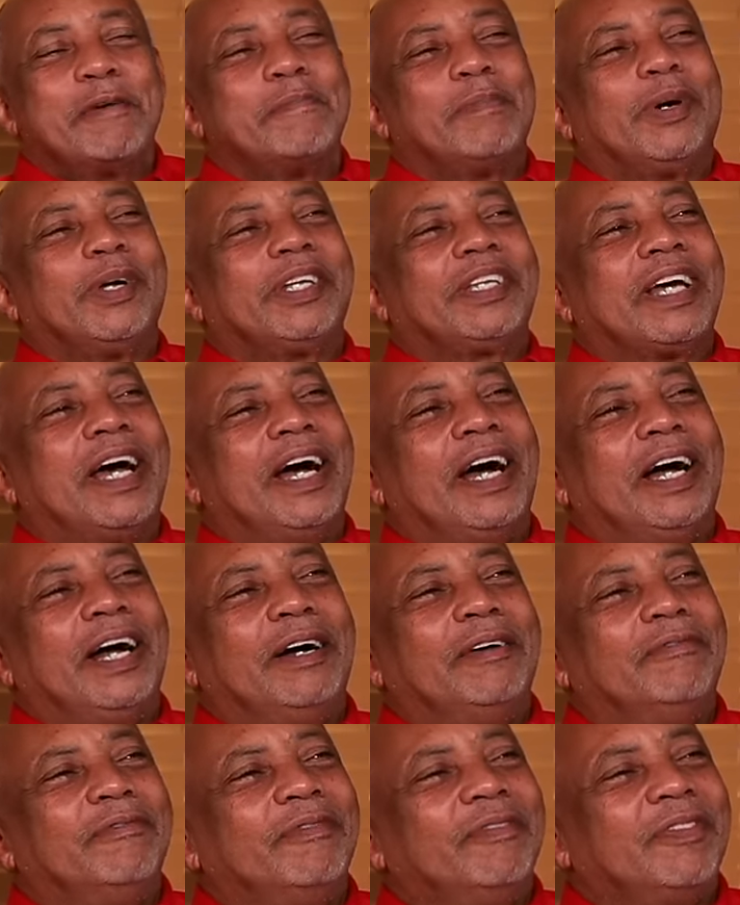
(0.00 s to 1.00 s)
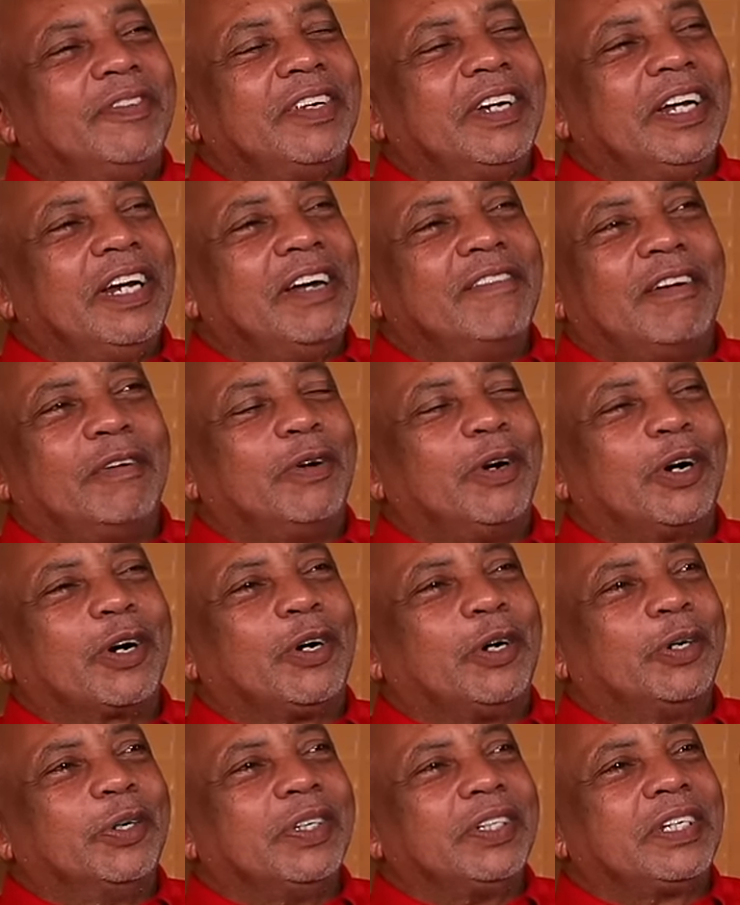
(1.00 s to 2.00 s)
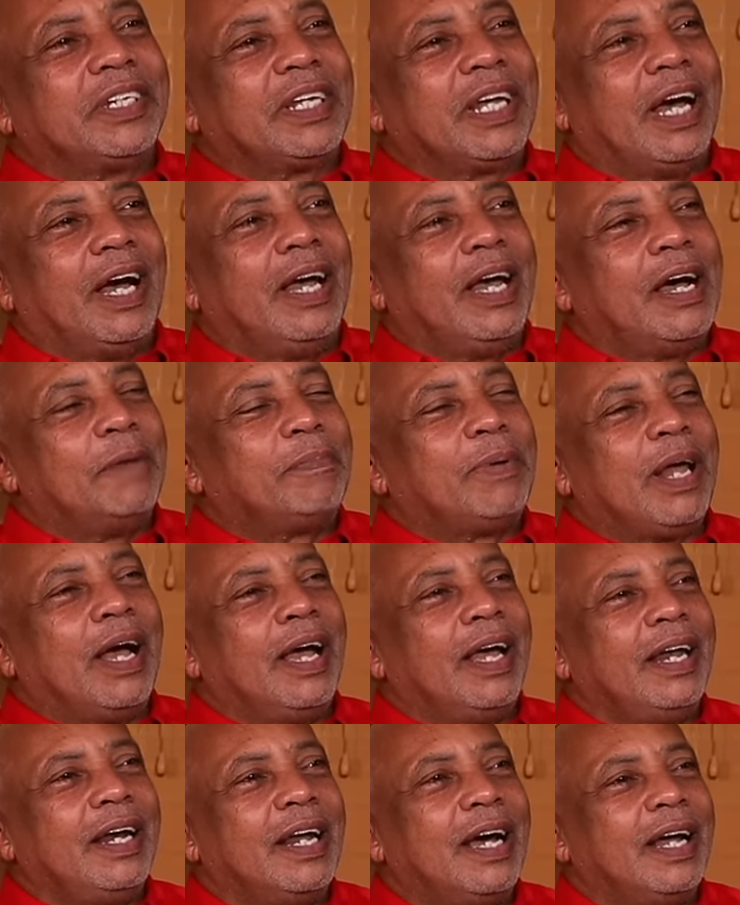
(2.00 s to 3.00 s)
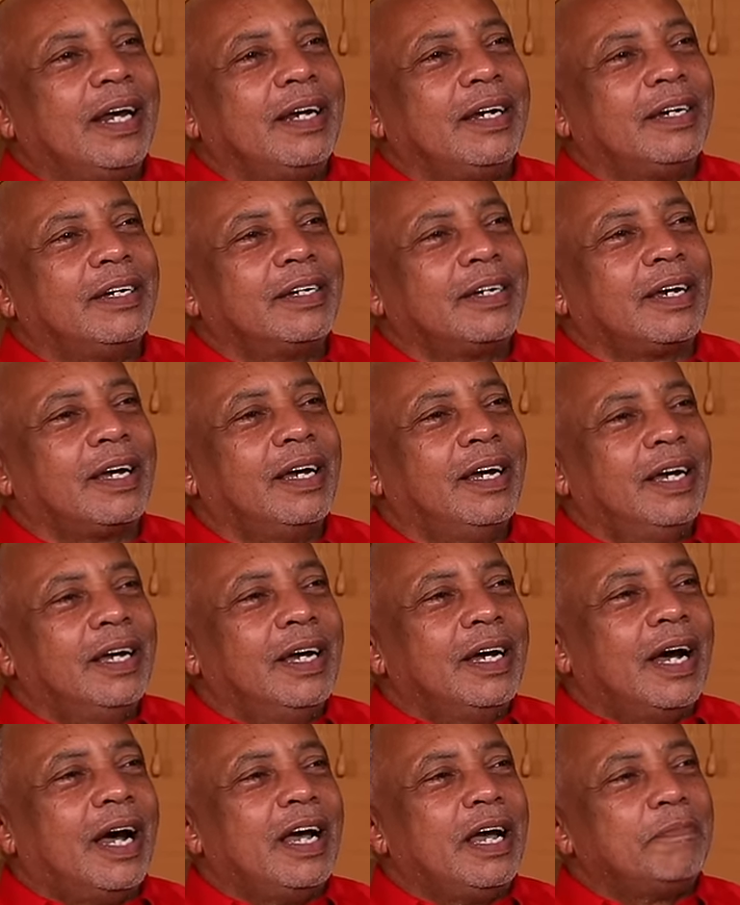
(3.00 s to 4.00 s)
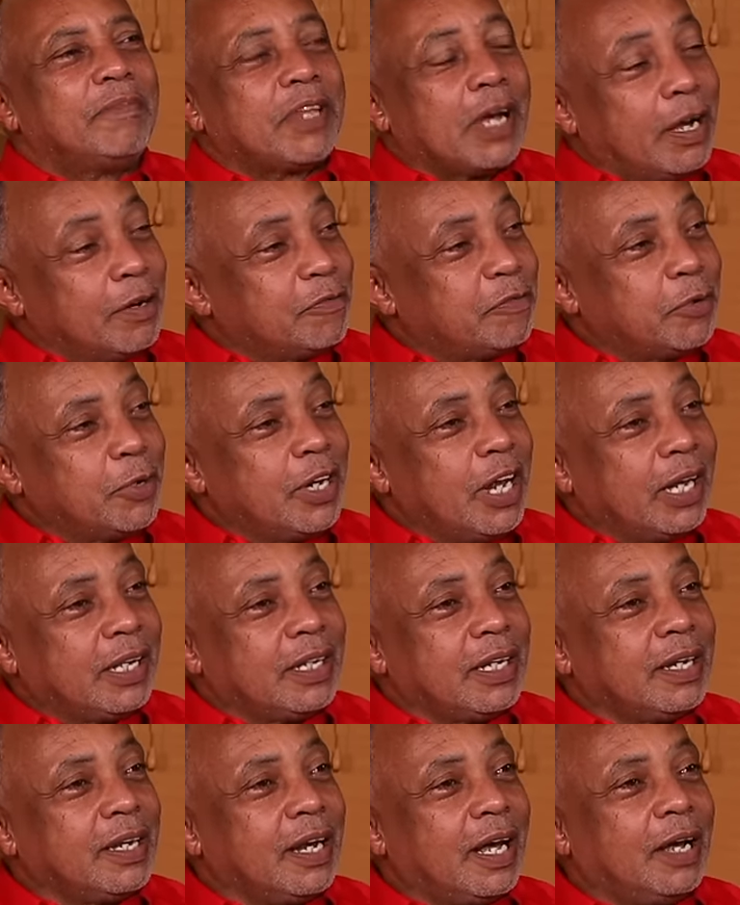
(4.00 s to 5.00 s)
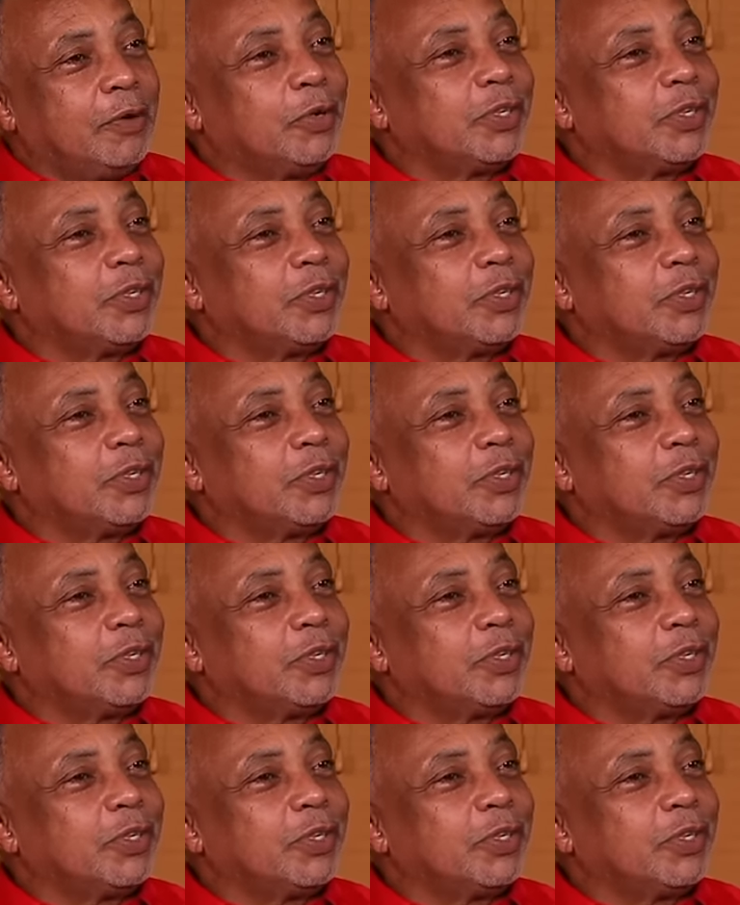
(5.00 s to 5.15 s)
But it never worked out. I applied, and I am thankful that I